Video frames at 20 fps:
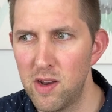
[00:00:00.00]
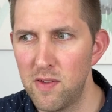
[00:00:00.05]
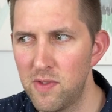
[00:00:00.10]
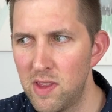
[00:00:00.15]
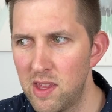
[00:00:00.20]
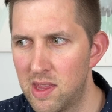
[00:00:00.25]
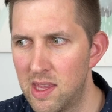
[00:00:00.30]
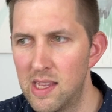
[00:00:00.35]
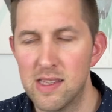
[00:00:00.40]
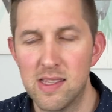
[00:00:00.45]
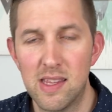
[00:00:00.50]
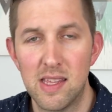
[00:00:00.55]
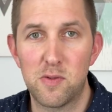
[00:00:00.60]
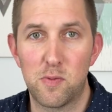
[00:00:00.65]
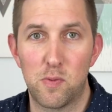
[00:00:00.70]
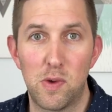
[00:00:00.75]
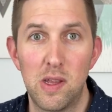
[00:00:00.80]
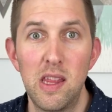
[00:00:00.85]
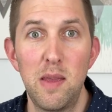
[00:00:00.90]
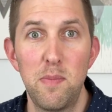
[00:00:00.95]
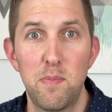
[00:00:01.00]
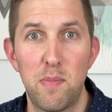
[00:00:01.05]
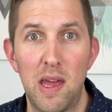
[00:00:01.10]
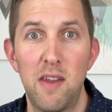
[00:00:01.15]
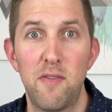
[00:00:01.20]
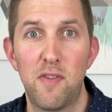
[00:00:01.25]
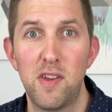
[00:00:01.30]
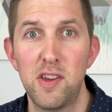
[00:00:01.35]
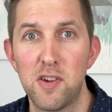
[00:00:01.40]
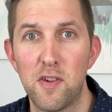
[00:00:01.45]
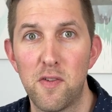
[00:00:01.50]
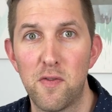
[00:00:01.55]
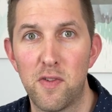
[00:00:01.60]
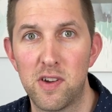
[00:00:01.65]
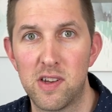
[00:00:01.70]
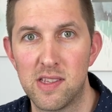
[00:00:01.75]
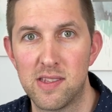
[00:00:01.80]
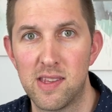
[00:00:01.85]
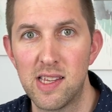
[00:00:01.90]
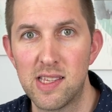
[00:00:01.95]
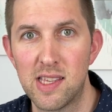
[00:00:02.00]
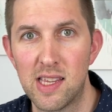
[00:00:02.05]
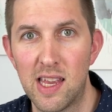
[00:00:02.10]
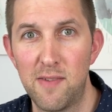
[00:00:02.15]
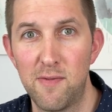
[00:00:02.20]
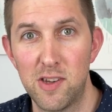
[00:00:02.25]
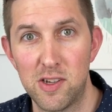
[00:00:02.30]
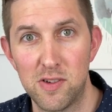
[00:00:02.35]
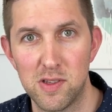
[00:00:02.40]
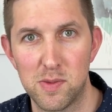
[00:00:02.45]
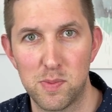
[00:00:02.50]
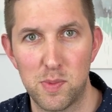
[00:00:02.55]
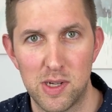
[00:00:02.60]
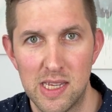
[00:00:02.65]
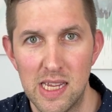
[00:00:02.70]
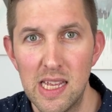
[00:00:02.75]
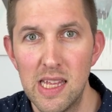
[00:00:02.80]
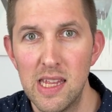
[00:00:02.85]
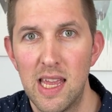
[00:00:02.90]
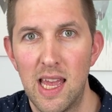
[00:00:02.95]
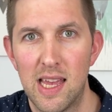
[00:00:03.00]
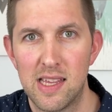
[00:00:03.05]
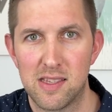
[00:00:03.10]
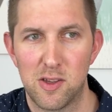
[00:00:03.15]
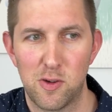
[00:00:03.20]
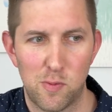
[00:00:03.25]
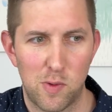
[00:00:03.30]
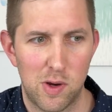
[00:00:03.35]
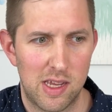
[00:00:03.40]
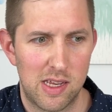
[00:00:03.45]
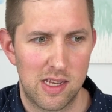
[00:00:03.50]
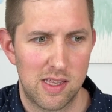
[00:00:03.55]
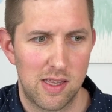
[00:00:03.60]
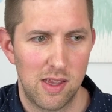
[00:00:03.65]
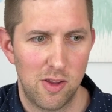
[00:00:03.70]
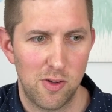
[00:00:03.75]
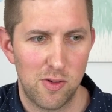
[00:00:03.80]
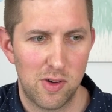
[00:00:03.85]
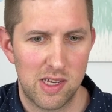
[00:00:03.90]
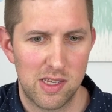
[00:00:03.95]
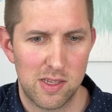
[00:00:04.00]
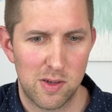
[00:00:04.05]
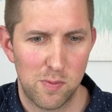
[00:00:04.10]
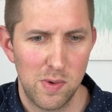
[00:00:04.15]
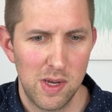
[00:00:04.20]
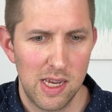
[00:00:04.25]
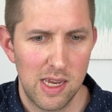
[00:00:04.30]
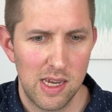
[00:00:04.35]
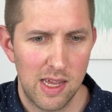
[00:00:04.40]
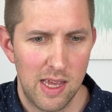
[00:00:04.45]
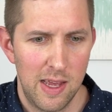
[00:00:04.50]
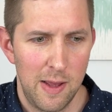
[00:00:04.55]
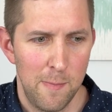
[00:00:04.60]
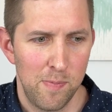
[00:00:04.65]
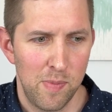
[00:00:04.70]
of the things that's really beneficial for dyslexic individuals, particularly as they're learning to read,